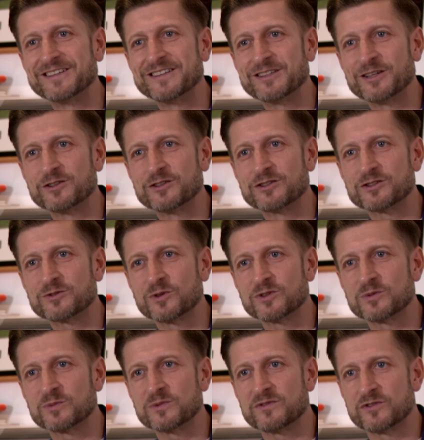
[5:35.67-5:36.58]
You know, the
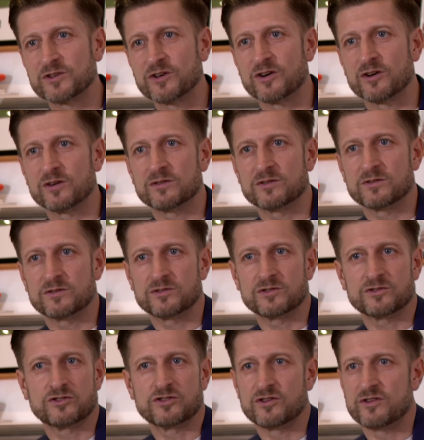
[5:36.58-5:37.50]
squad that we've got
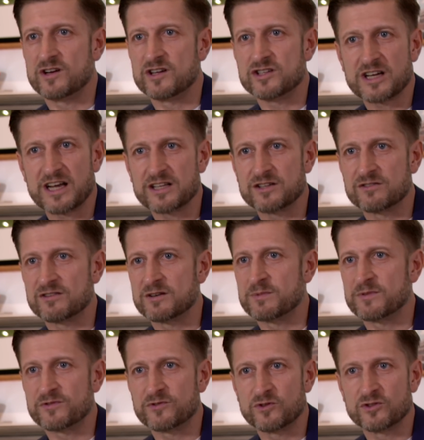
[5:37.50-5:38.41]
during January,
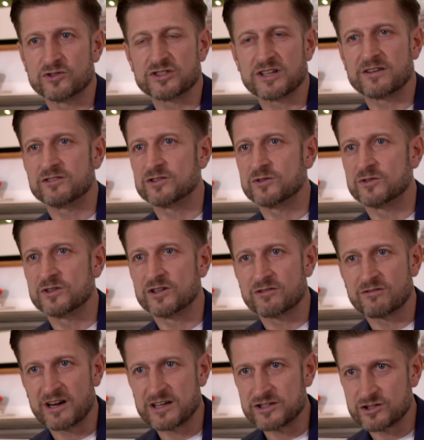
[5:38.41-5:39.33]
before January, doing a
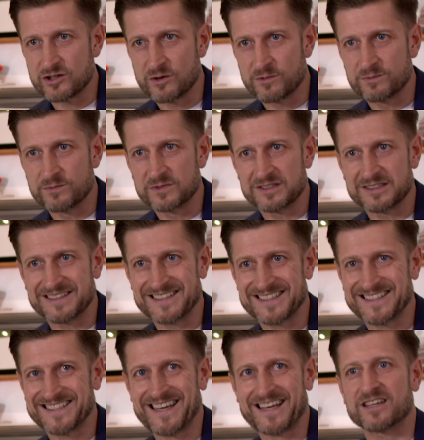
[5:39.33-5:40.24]
great job. This is the
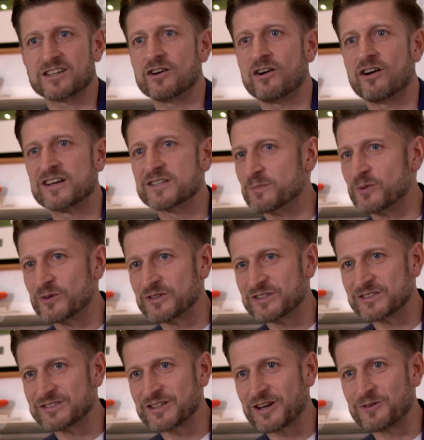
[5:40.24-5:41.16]
second highest
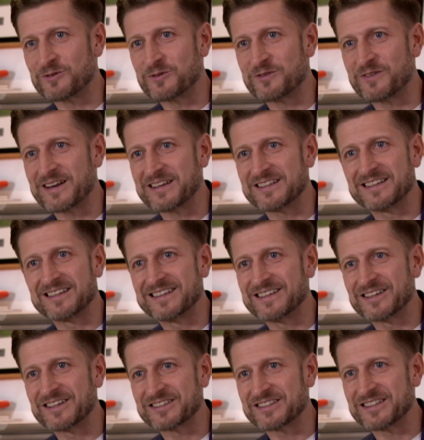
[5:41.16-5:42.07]
points total we've had in the
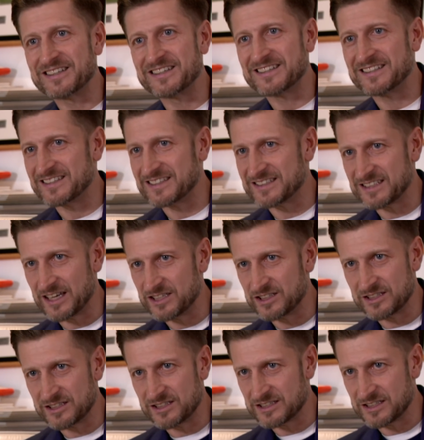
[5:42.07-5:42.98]
league, I think, at this
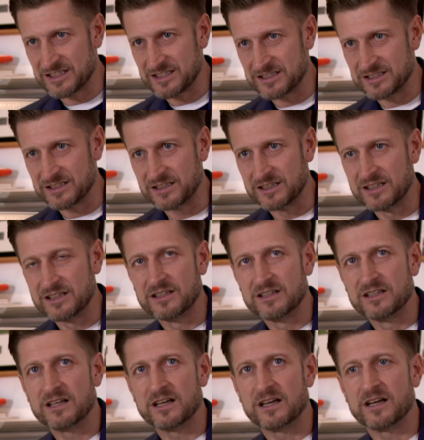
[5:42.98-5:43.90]
stage of the season.
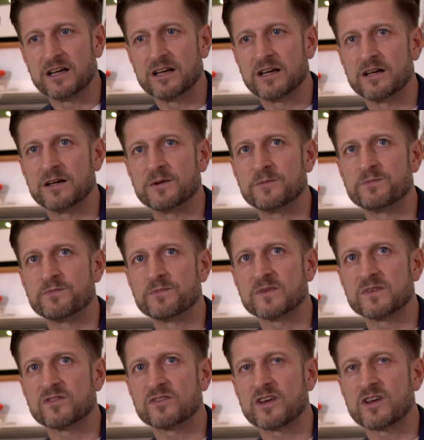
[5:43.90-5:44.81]

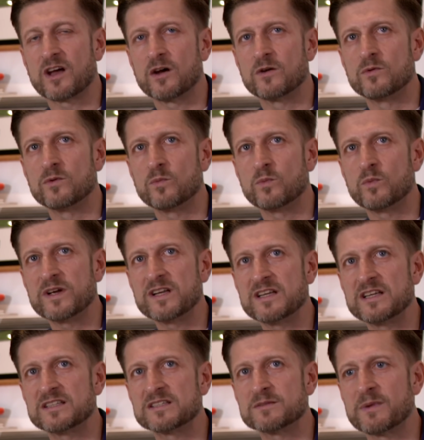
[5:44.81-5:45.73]
So we
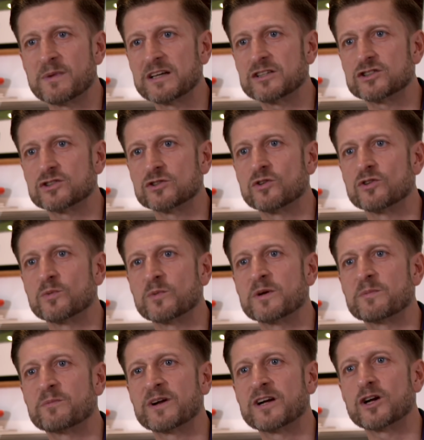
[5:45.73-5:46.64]
need to make sure that
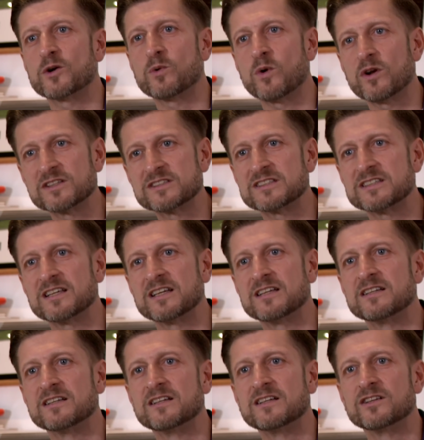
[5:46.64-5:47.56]
we bring quality
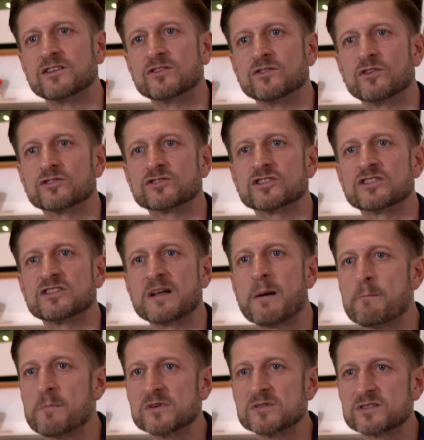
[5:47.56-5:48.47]
in, not just
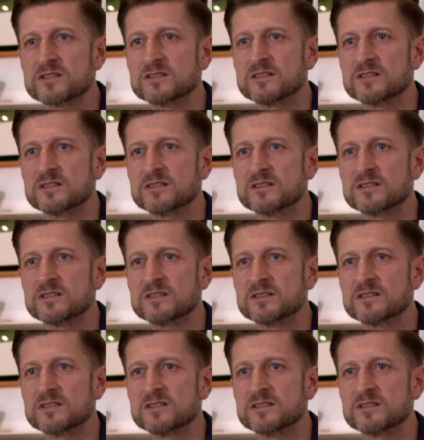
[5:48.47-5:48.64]
numbers.